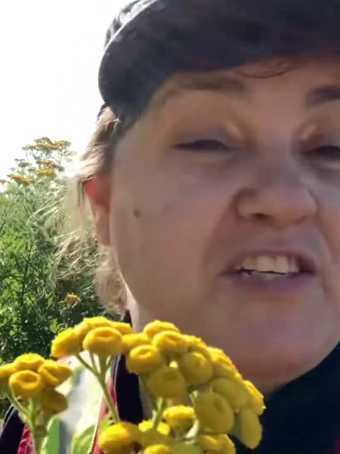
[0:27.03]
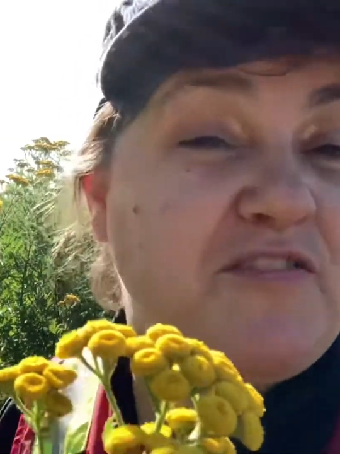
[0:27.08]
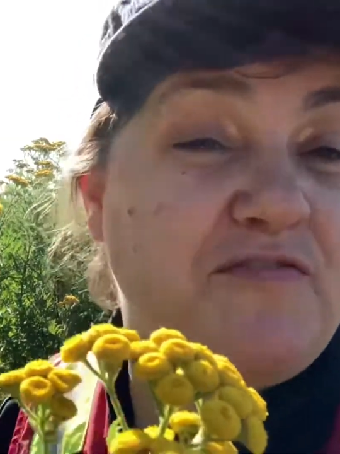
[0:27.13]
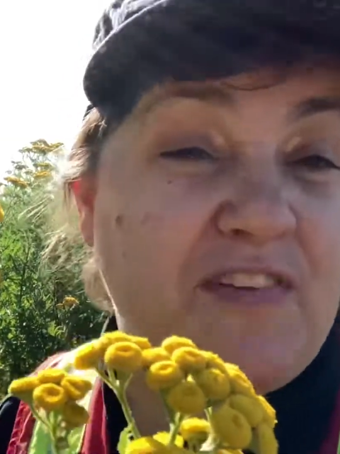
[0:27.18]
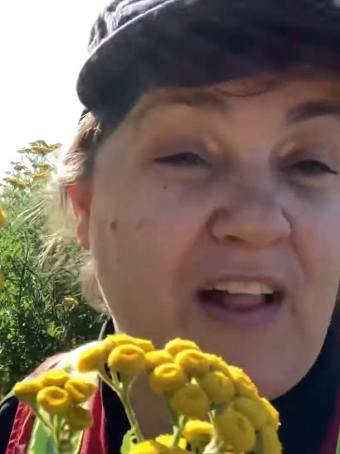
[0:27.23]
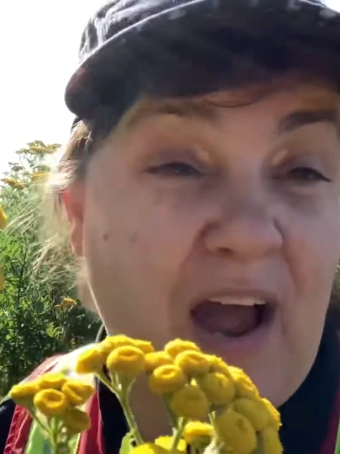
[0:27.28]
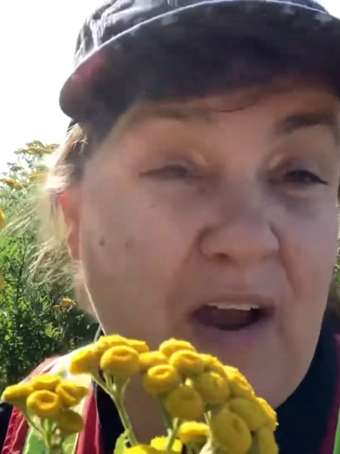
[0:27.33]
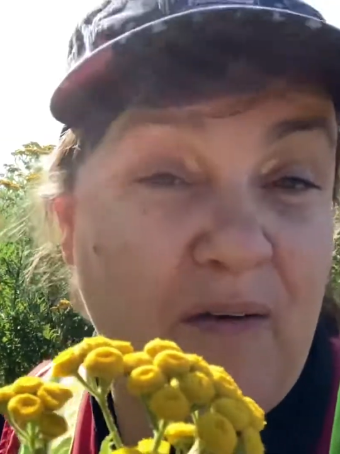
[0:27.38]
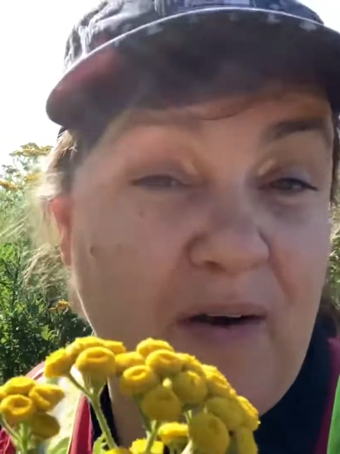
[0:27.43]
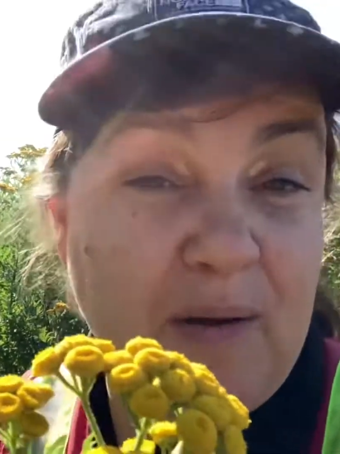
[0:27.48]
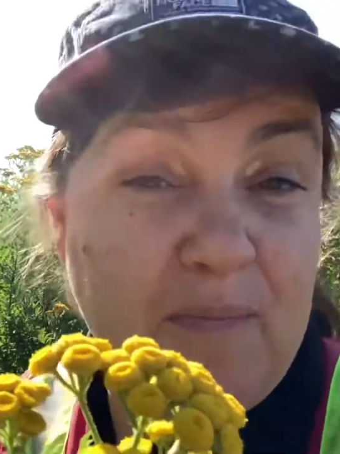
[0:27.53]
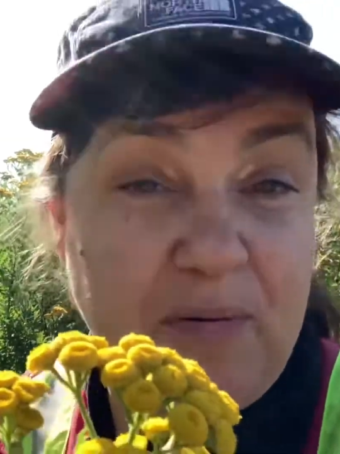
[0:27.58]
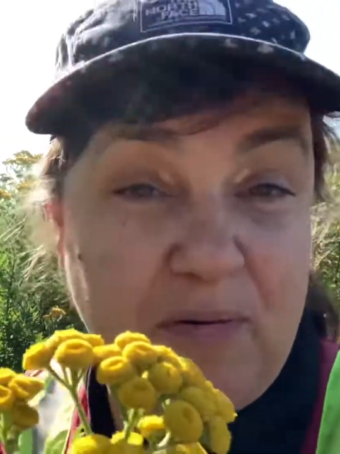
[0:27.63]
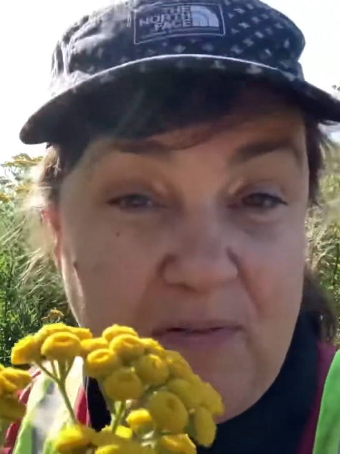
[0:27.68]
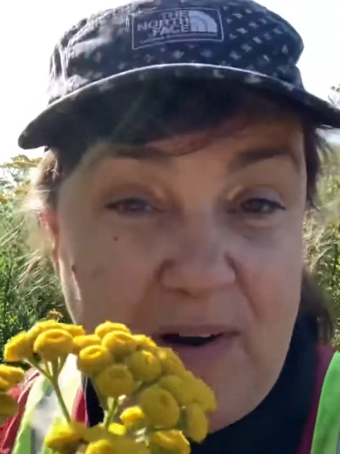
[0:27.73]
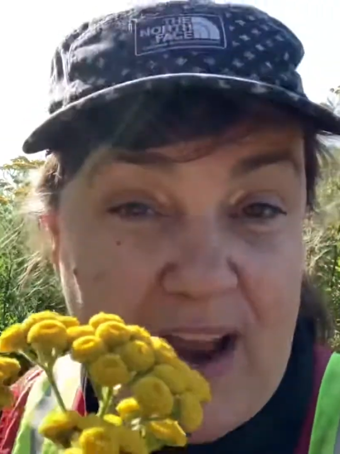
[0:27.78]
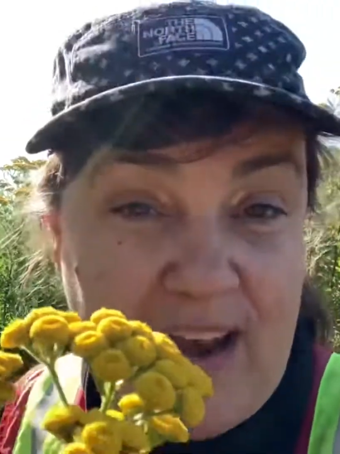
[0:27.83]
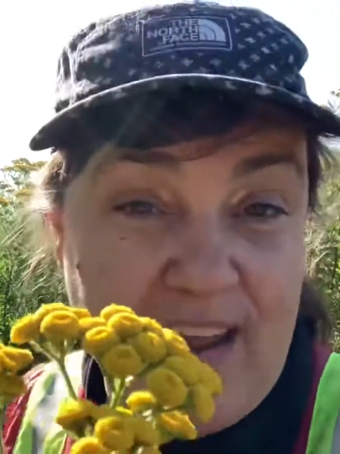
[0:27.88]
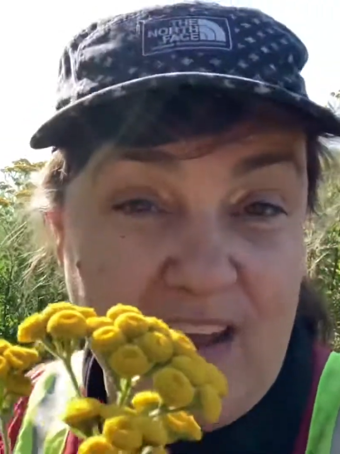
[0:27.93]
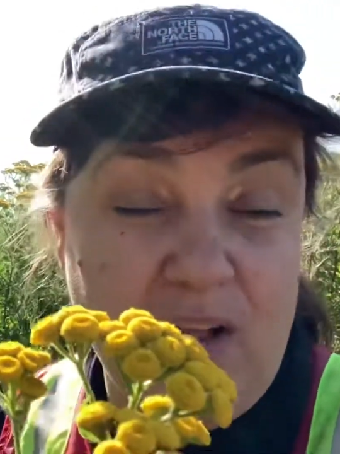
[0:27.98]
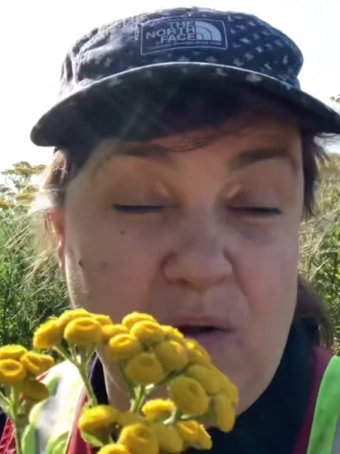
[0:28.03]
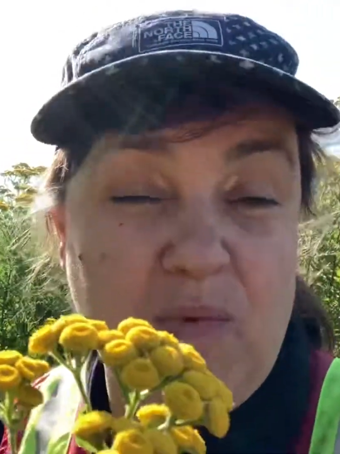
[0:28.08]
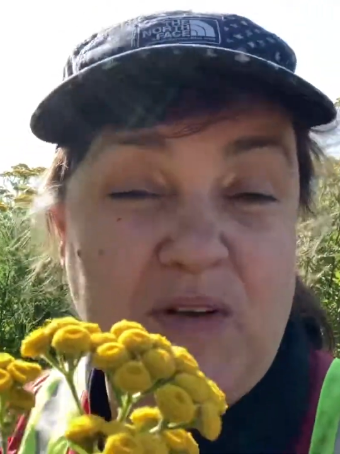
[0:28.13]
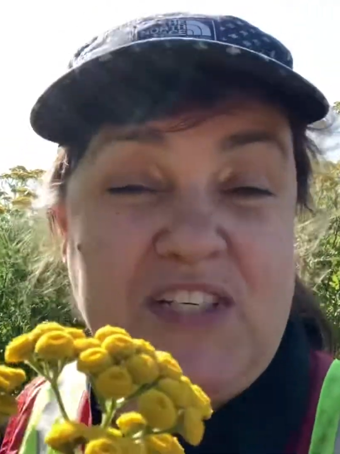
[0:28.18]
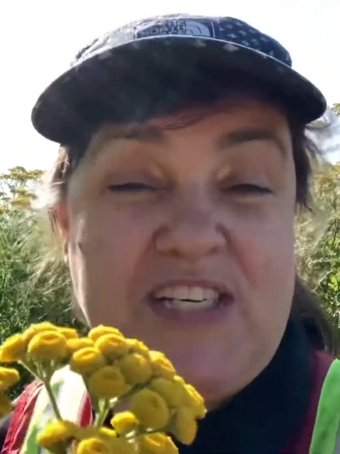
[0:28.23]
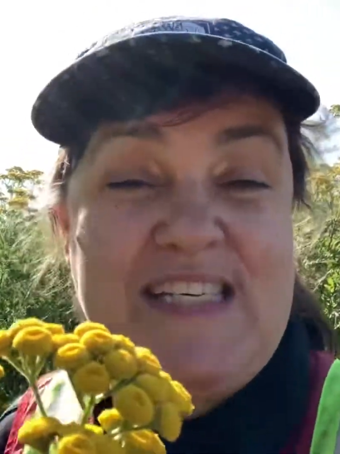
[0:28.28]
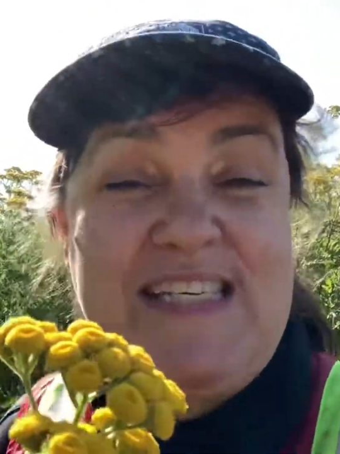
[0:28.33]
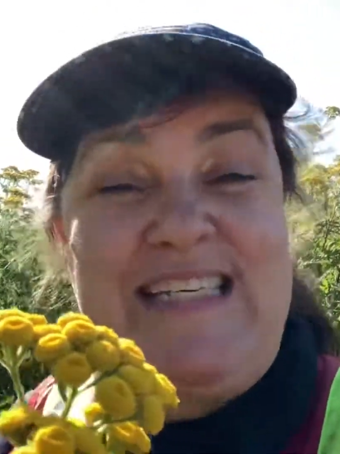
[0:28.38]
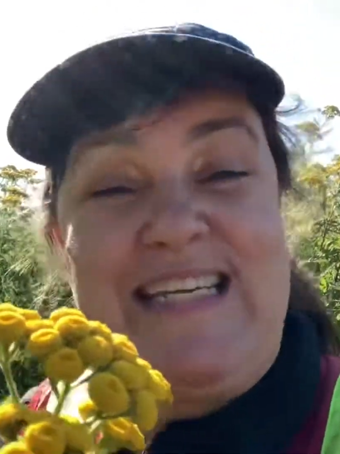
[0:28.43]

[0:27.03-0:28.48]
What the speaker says: flowering perennial, which is